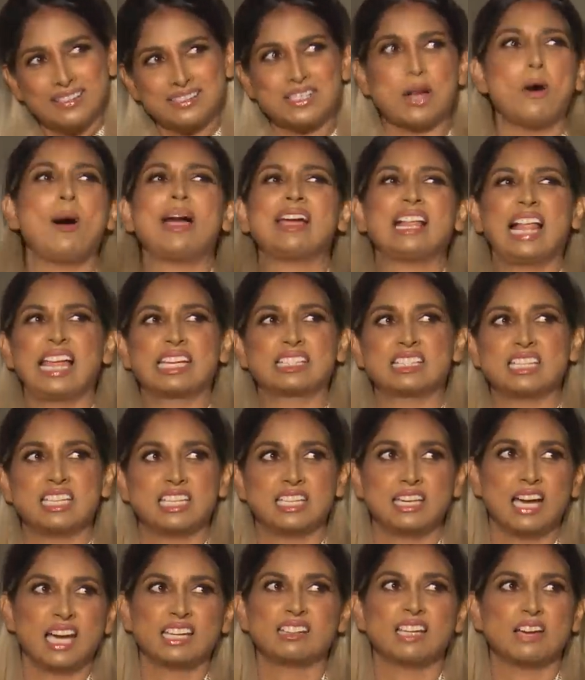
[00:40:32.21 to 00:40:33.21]
No, I like
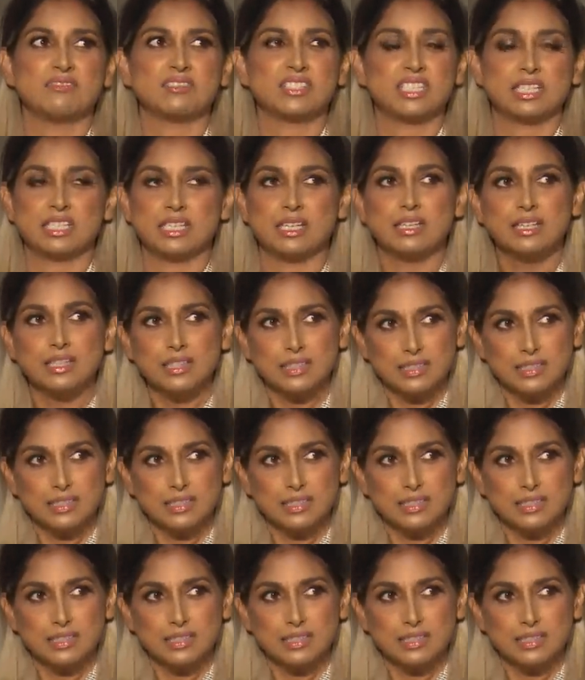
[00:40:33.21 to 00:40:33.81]
tea. I okay. love tea.